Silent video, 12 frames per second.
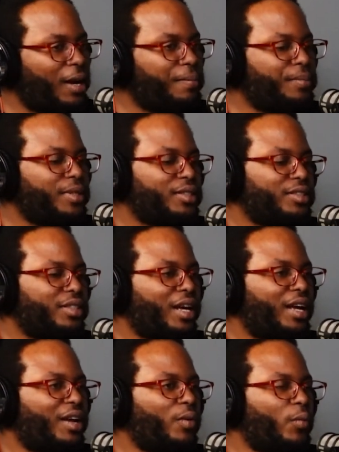Um,
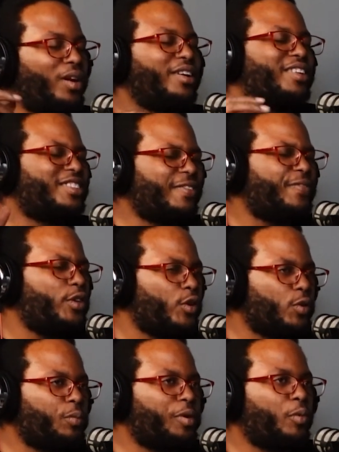what well, there's a
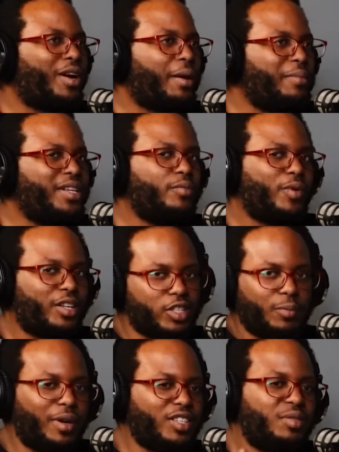few, but when I mean when I
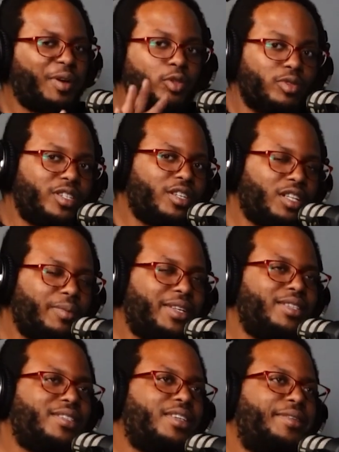talk about specialty jelly
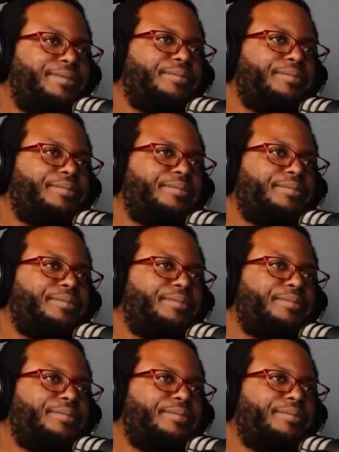beans,